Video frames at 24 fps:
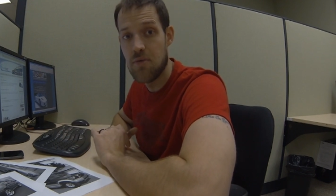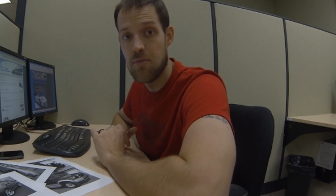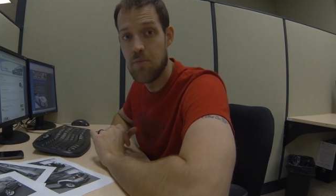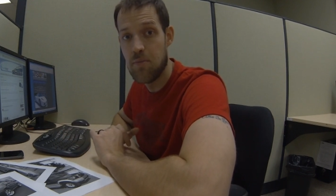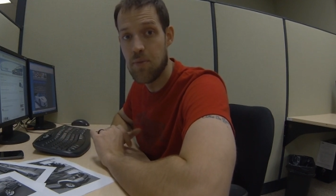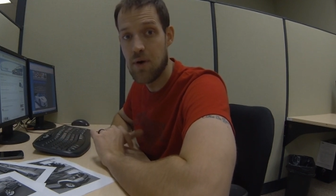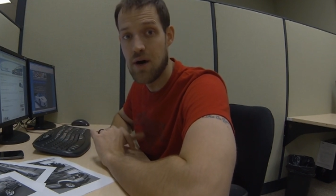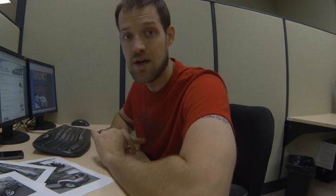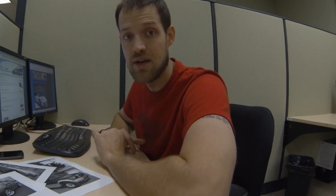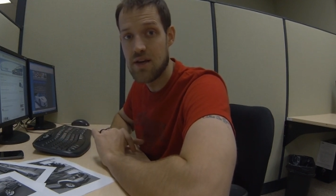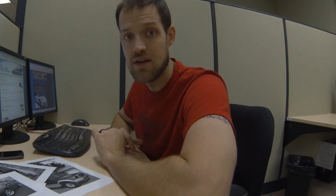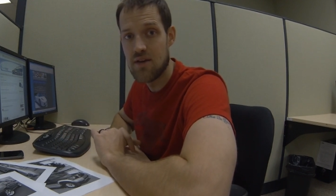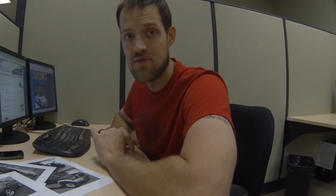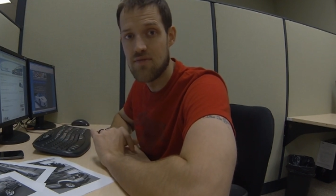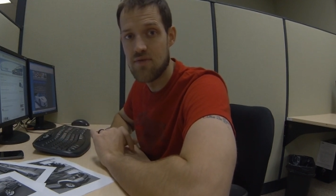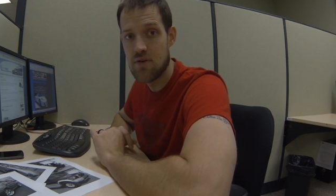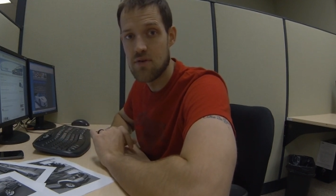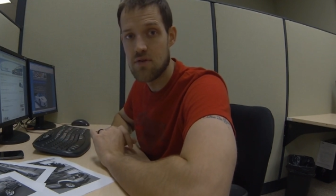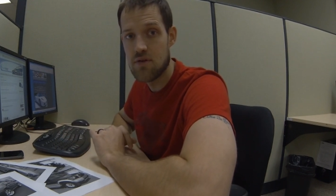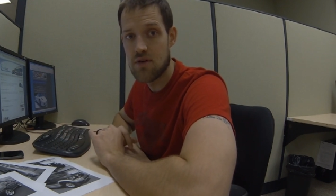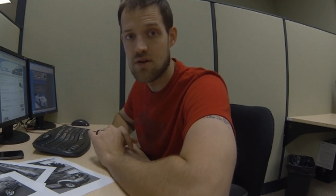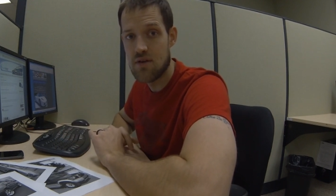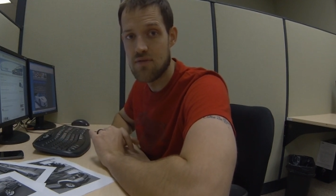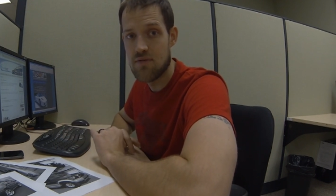But if you're
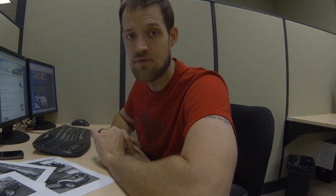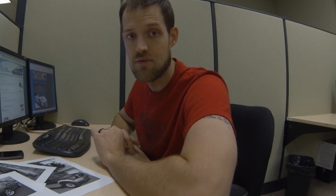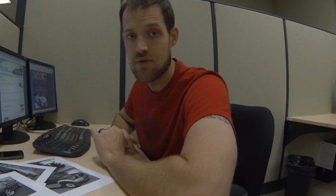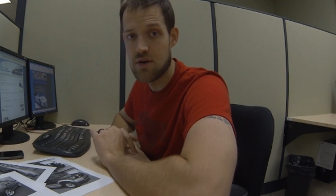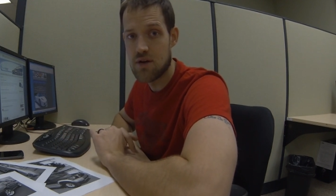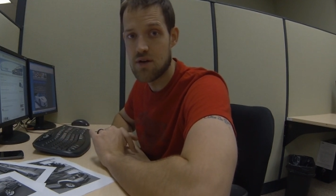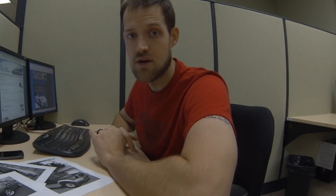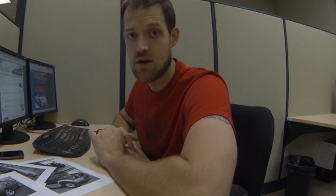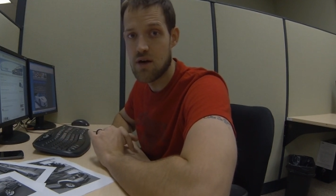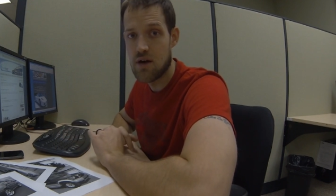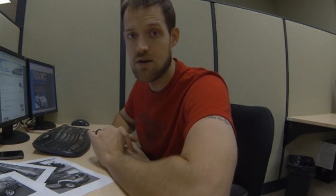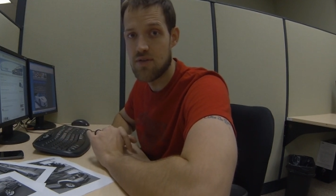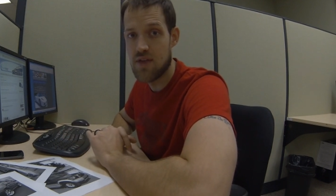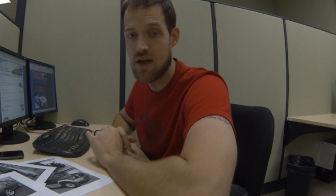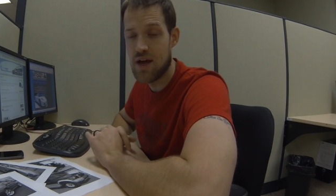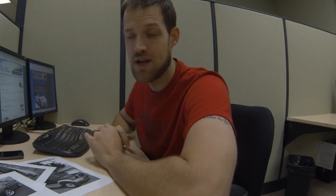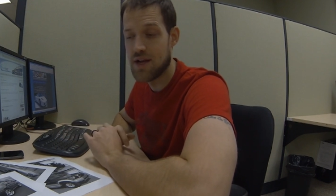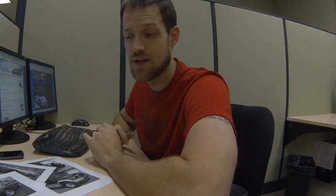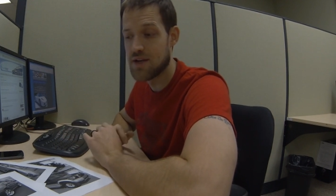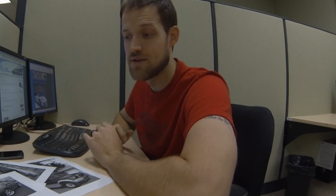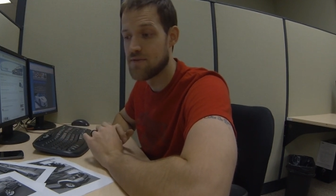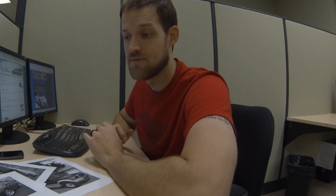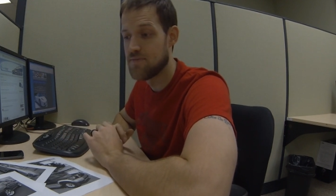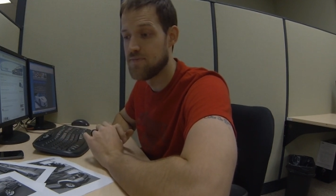looking for a car that
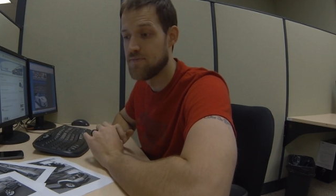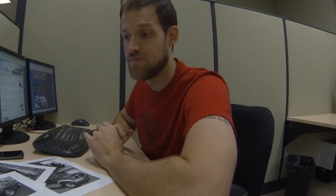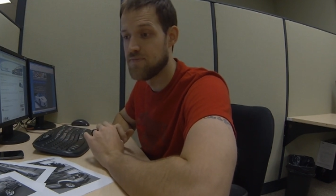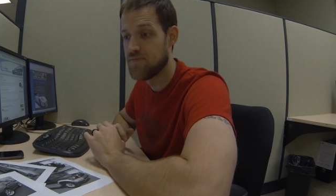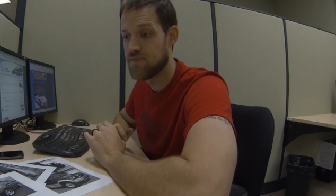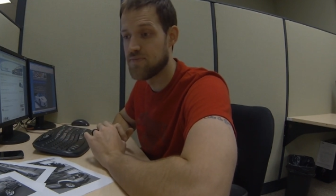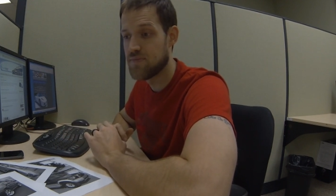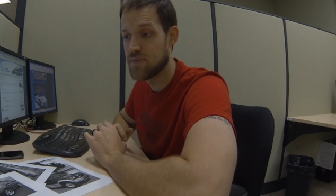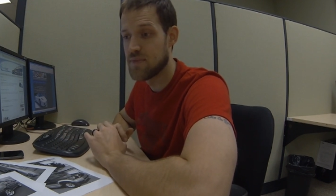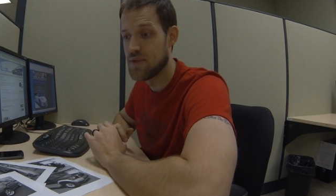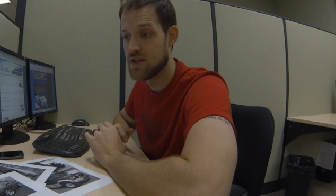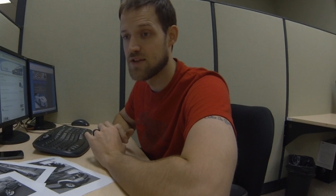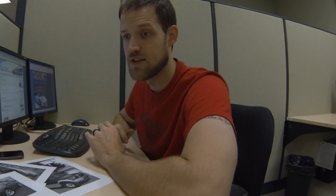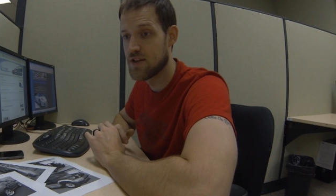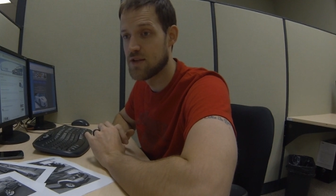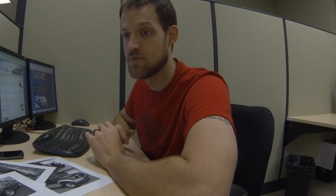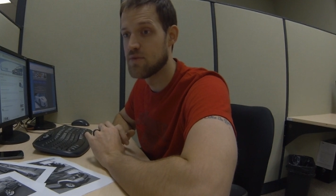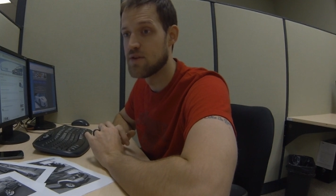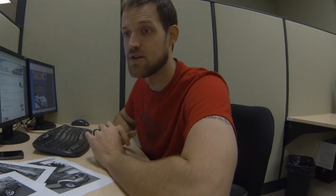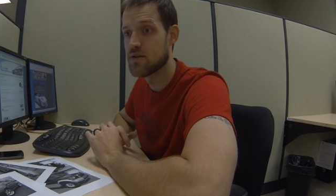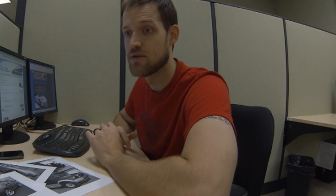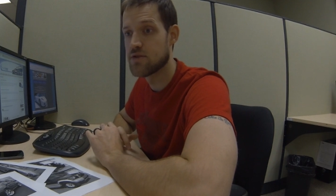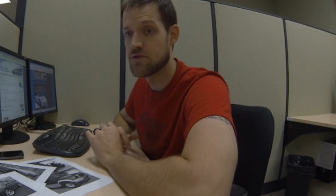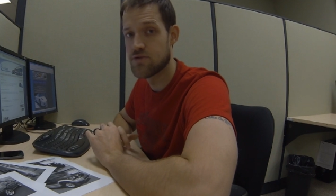is going to
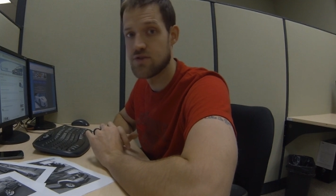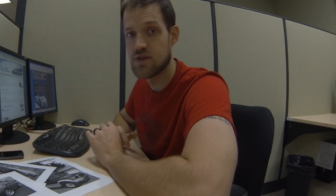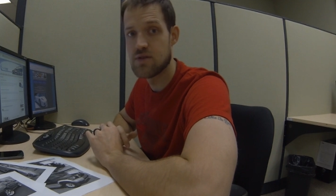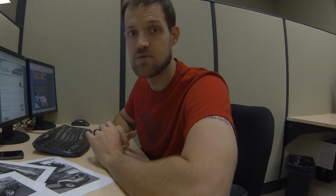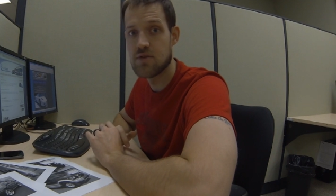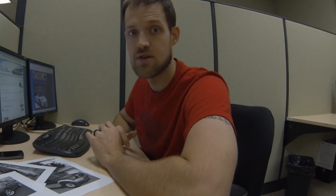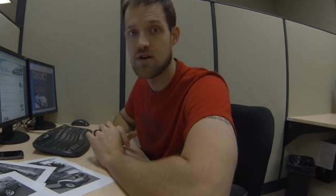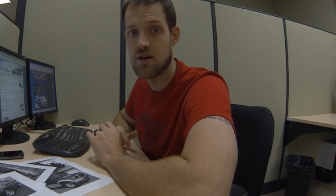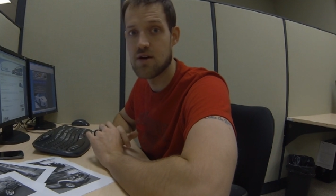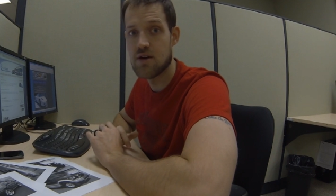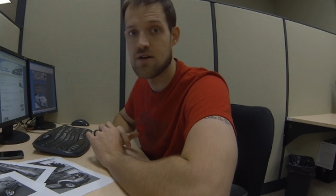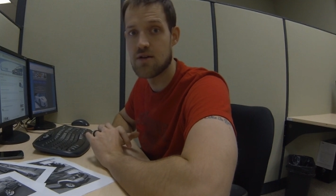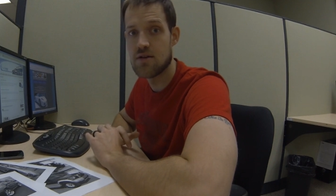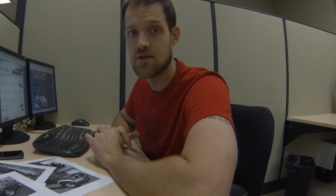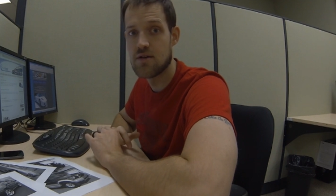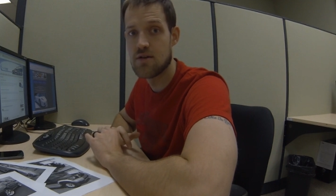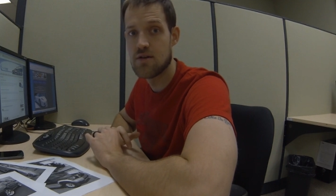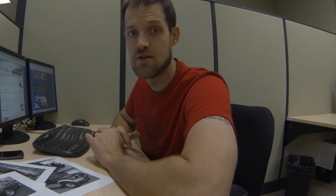be your dream car,